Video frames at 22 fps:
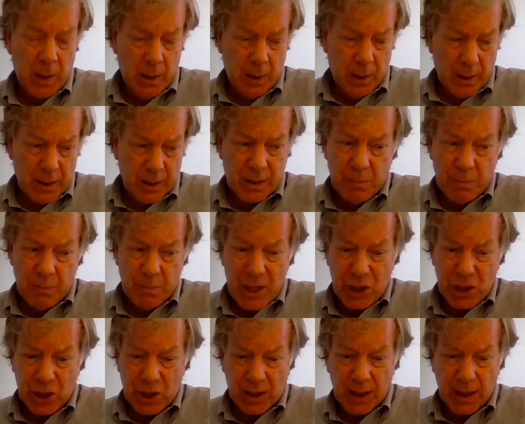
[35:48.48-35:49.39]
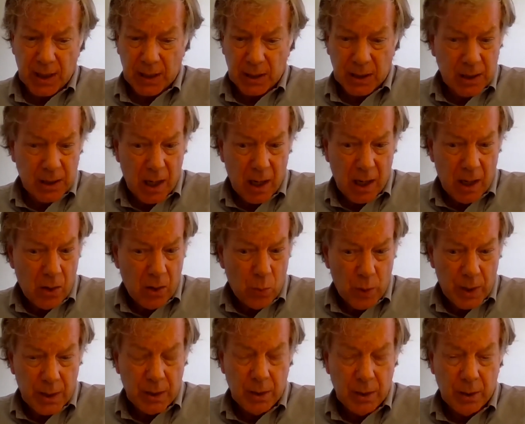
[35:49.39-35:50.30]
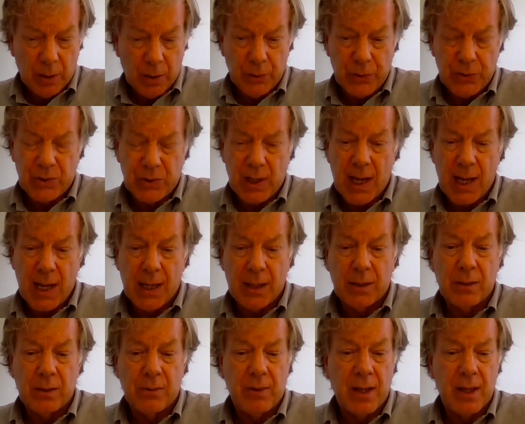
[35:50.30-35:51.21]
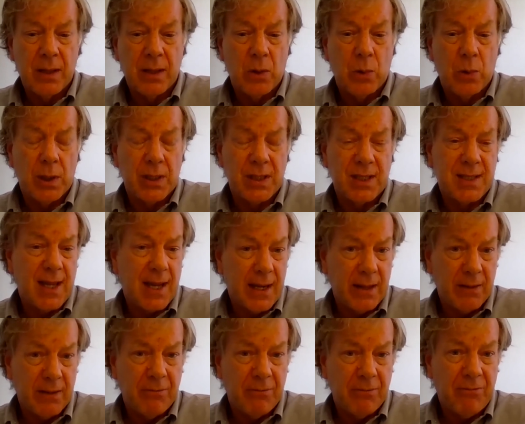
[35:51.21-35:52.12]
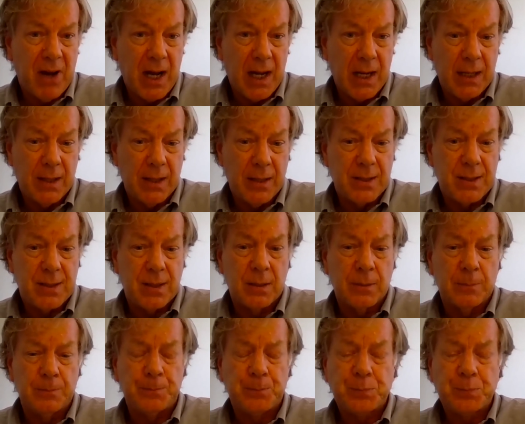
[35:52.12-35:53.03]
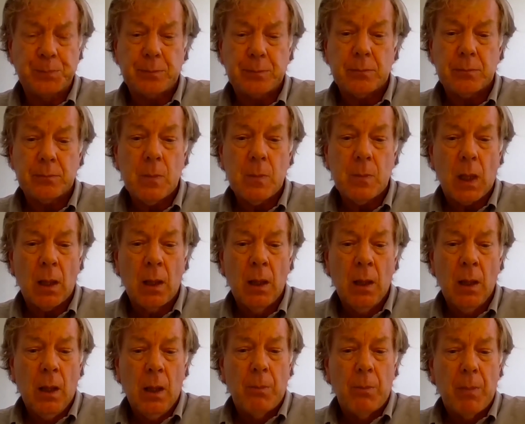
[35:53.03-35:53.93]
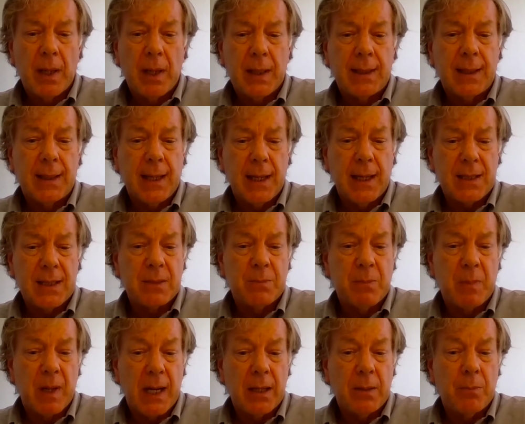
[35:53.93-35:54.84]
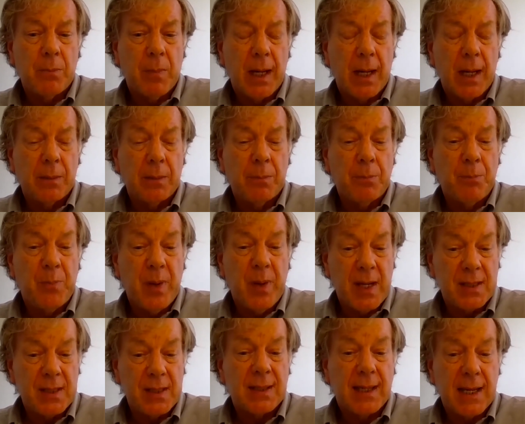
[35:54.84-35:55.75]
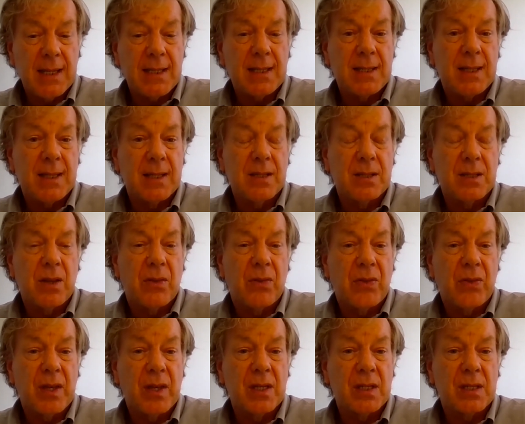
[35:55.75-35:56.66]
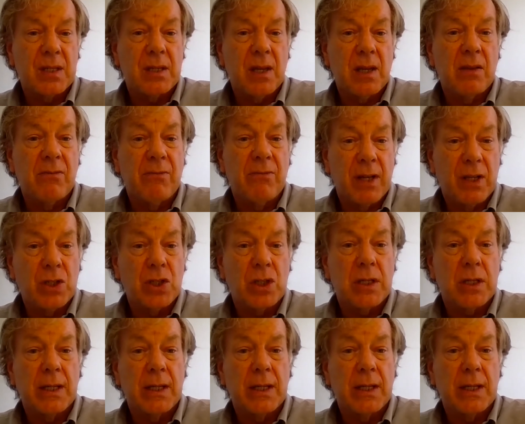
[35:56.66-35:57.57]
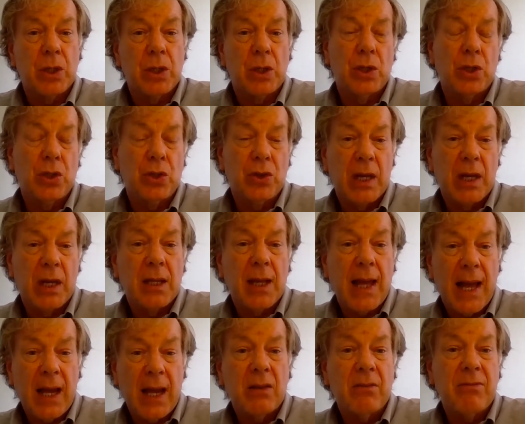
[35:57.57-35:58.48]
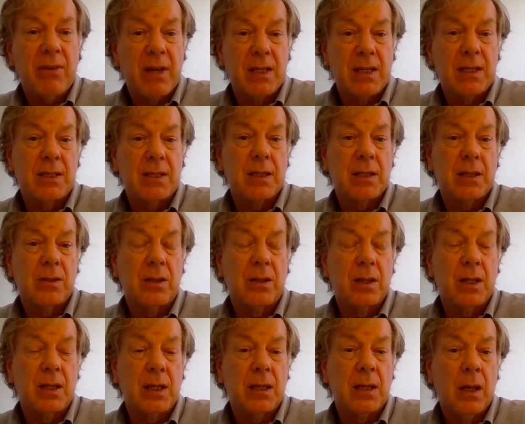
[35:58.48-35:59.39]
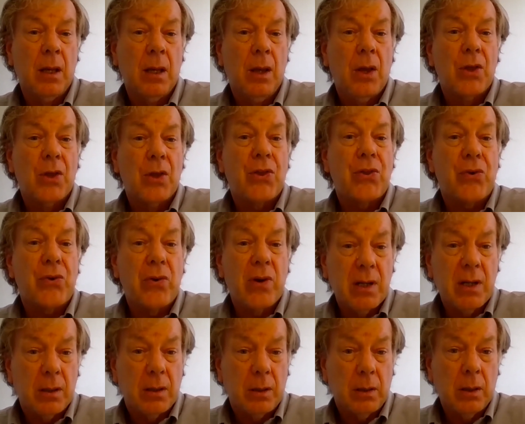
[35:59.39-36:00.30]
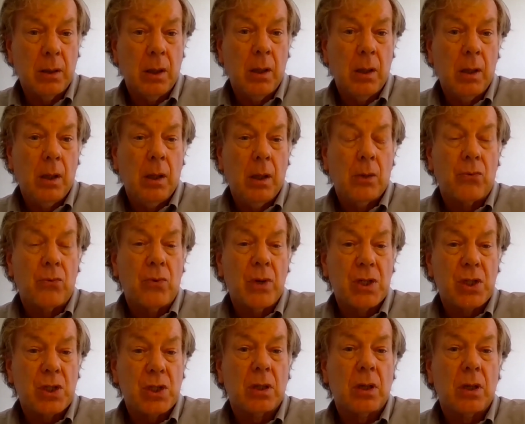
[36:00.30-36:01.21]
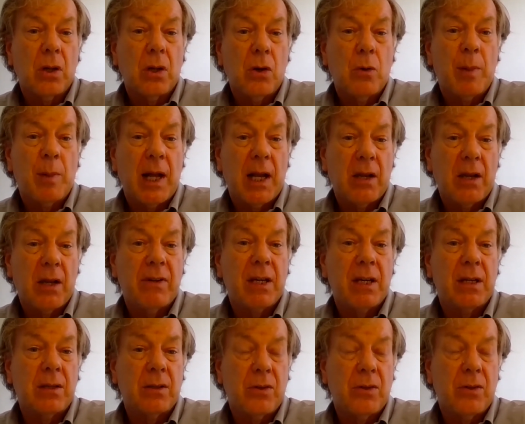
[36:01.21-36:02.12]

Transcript: smashing in car windows. And then they were setting fires. And my best guess is that this eventually, they elevated the thrill. Richard Loeb elevated the